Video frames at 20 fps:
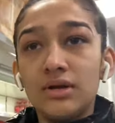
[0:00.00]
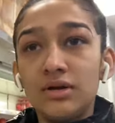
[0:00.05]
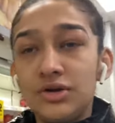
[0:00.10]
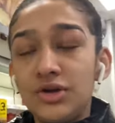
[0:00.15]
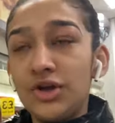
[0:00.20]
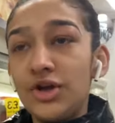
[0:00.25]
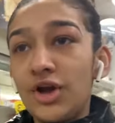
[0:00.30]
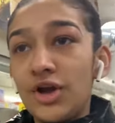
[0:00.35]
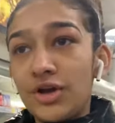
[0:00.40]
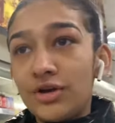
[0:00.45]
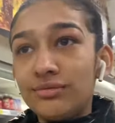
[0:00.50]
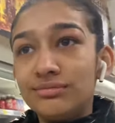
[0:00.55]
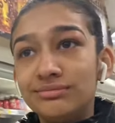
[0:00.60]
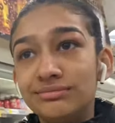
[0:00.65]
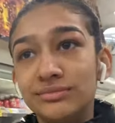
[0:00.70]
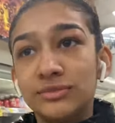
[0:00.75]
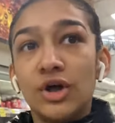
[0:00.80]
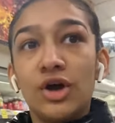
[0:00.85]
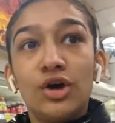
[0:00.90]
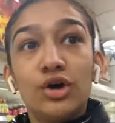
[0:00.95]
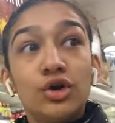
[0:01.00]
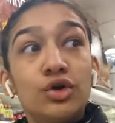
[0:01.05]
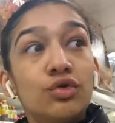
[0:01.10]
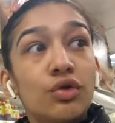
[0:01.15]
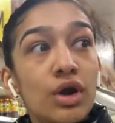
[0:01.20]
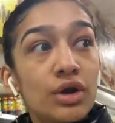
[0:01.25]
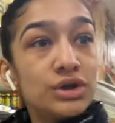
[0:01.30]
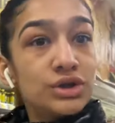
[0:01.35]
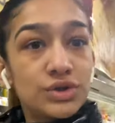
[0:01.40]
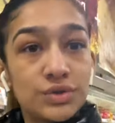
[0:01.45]
you know,
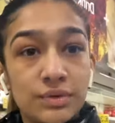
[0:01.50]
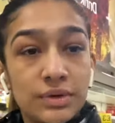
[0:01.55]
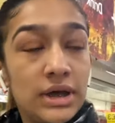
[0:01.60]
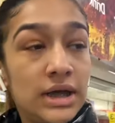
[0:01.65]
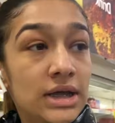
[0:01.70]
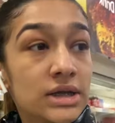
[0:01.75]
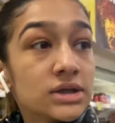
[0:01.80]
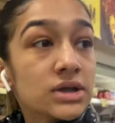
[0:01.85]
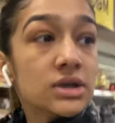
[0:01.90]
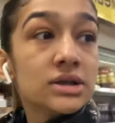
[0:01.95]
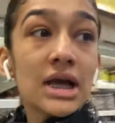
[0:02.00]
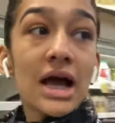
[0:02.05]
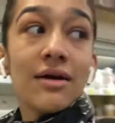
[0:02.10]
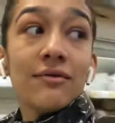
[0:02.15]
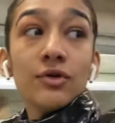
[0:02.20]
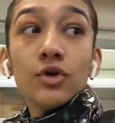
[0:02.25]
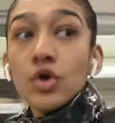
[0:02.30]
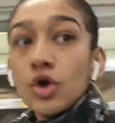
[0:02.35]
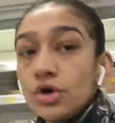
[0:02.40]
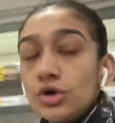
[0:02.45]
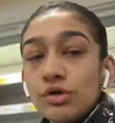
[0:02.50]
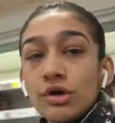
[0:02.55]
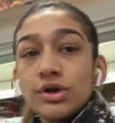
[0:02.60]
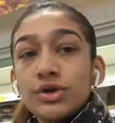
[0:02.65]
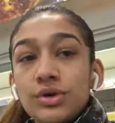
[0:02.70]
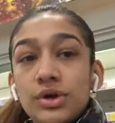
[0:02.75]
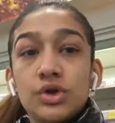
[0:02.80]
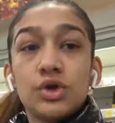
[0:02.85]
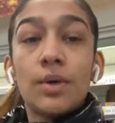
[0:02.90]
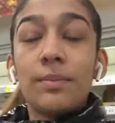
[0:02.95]
groceries, because I haven't gone
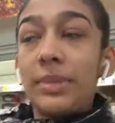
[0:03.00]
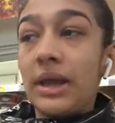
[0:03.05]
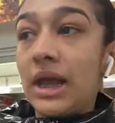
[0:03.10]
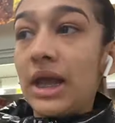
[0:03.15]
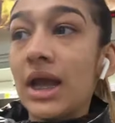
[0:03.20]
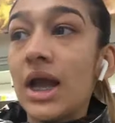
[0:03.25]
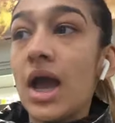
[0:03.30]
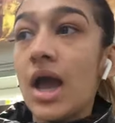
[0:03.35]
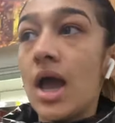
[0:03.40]
grocery shopping.